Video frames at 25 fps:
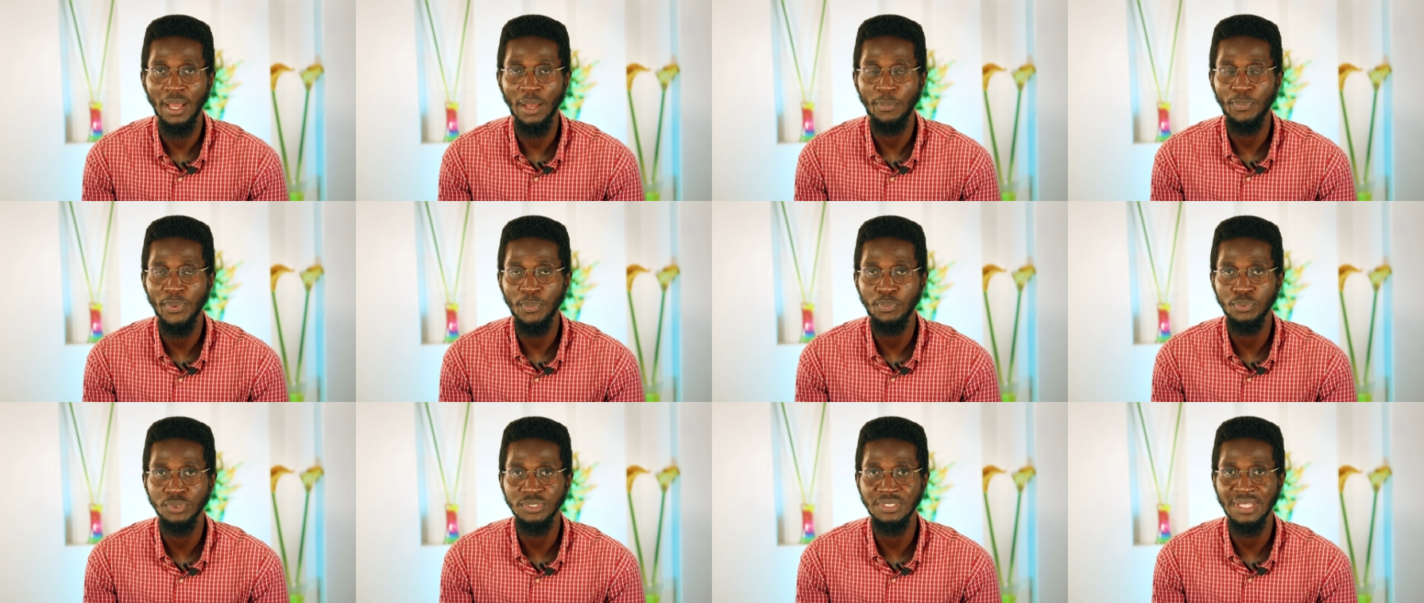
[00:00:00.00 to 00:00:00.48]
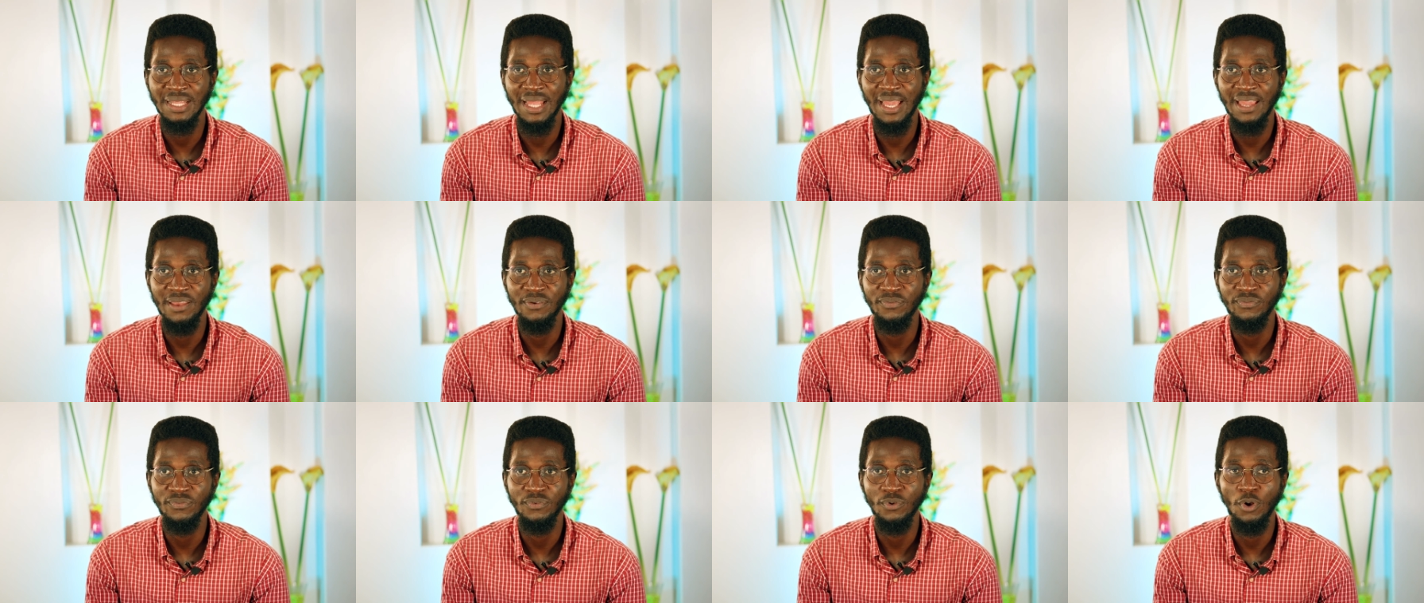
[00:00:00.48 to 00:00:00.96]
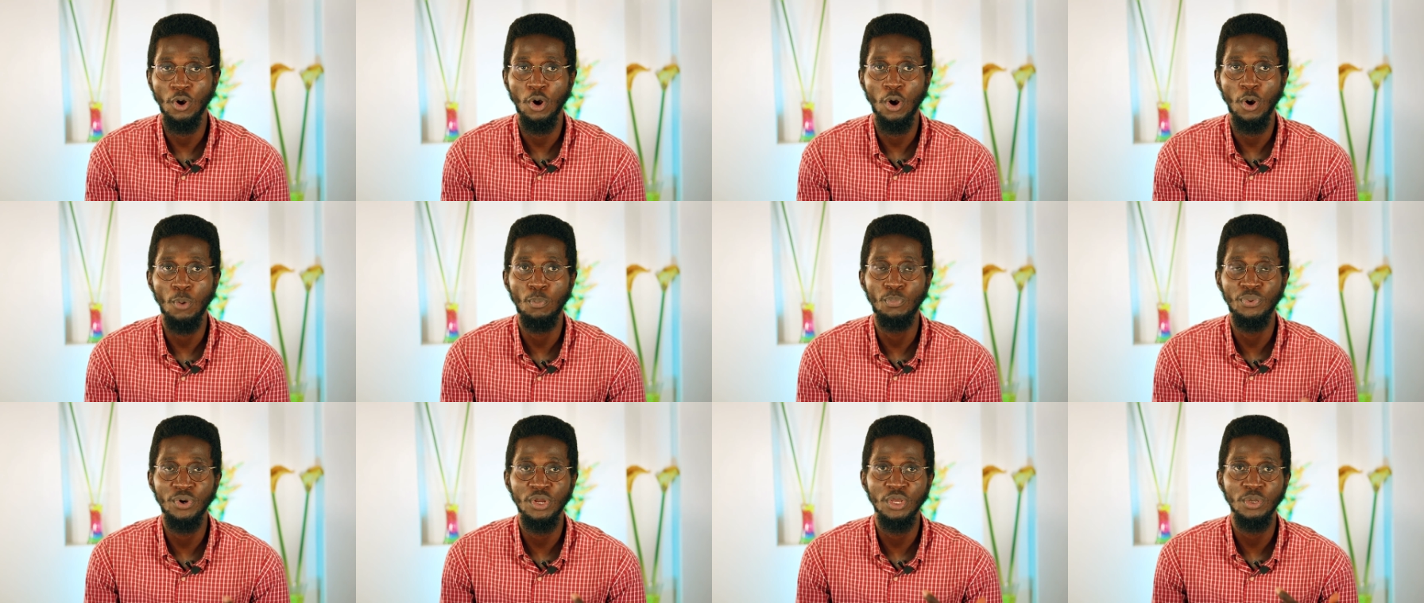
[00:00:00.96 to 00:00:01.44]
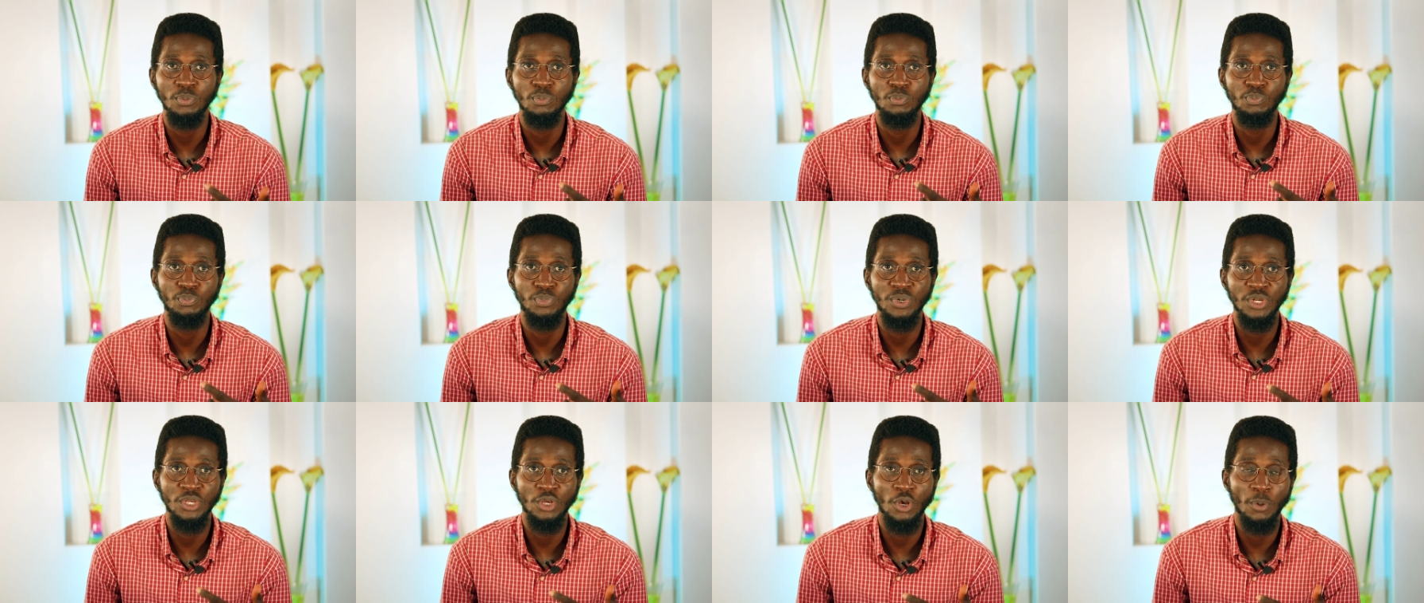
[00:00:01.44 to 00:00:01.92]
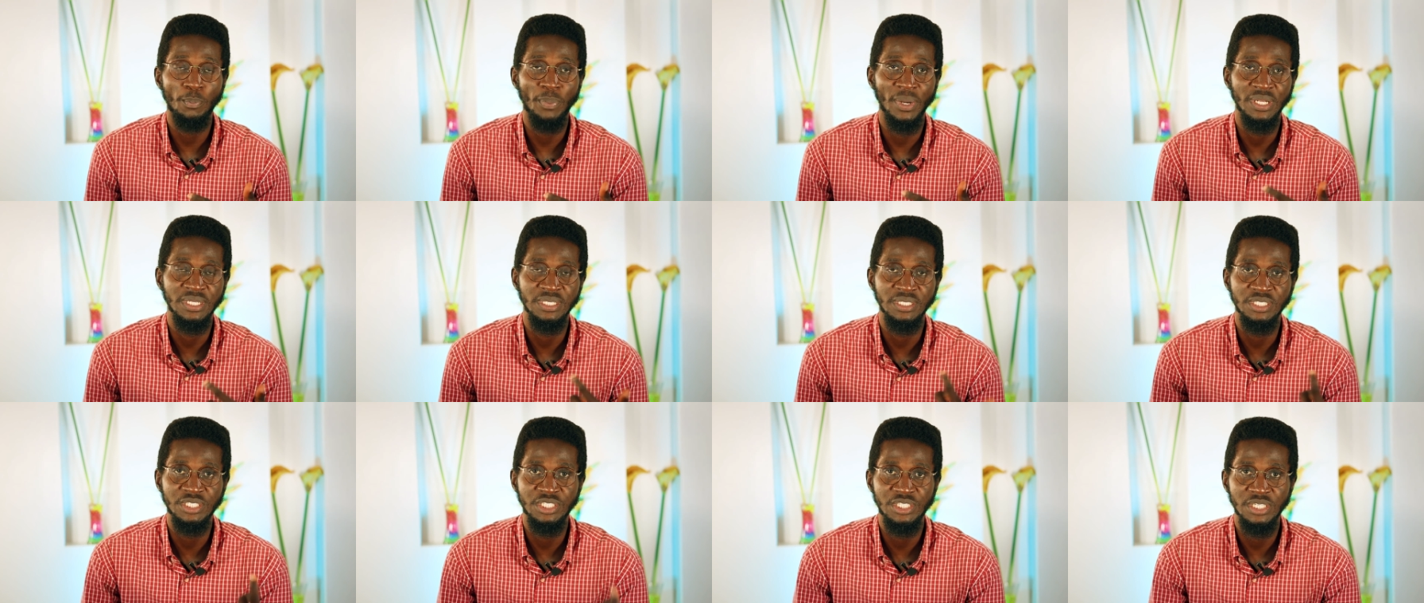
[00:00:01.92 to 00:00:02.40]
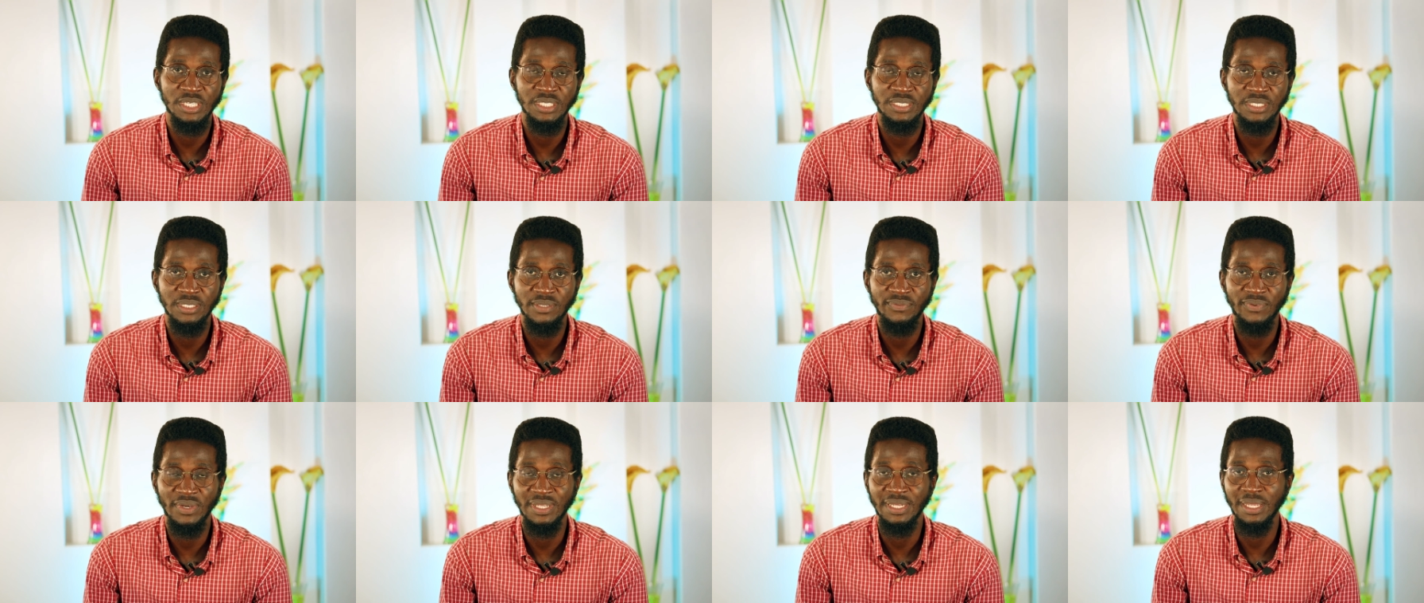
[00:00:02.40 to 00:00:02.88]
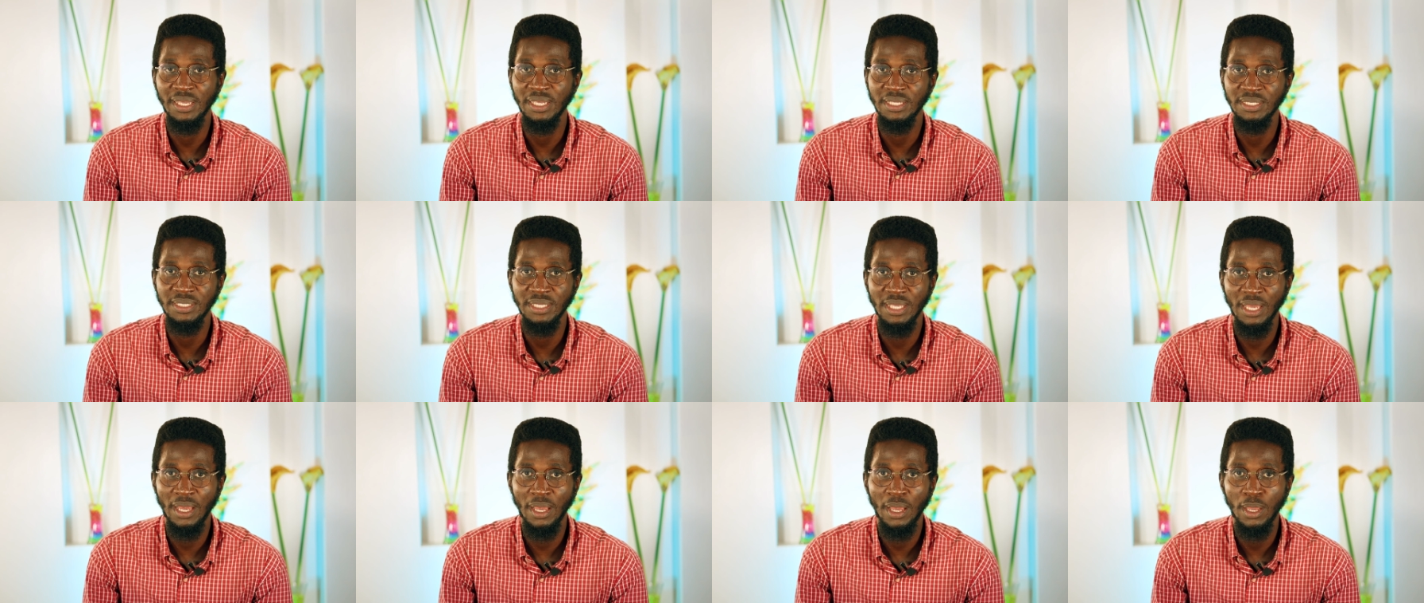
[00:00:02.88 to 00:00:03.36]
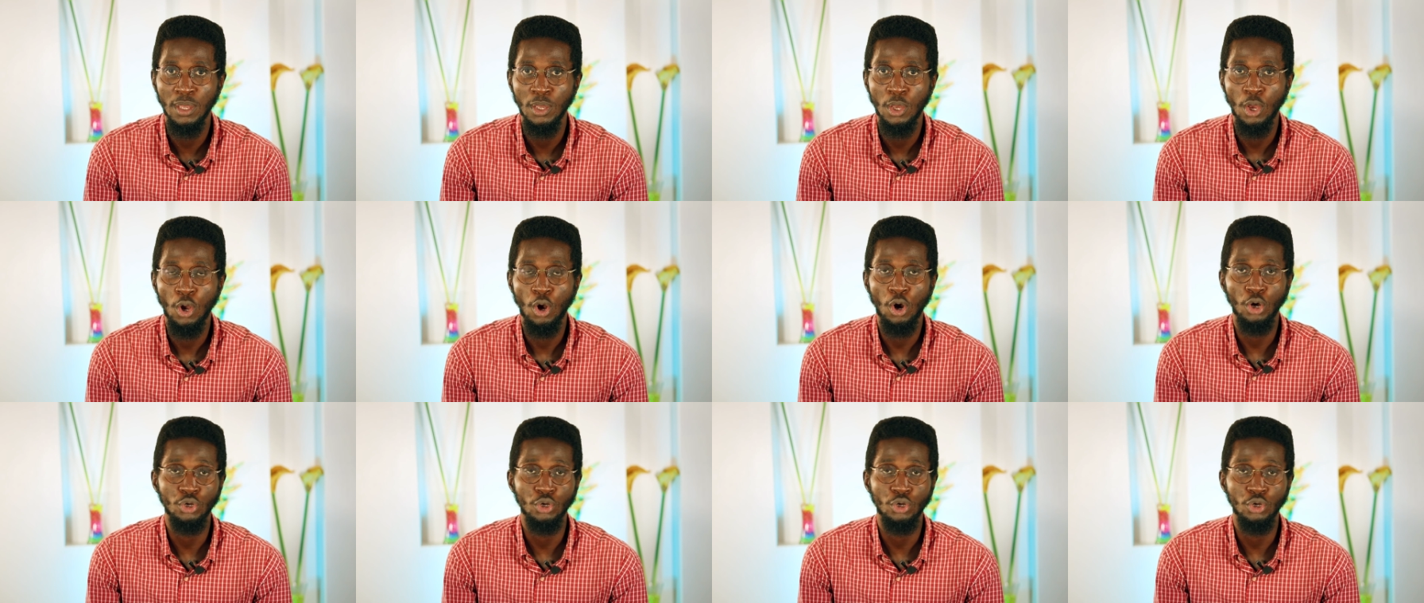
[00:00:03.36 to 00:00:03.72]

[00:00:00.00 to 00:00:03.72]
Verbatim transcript: uh, people's life, or bring bring up an initiative, an idea,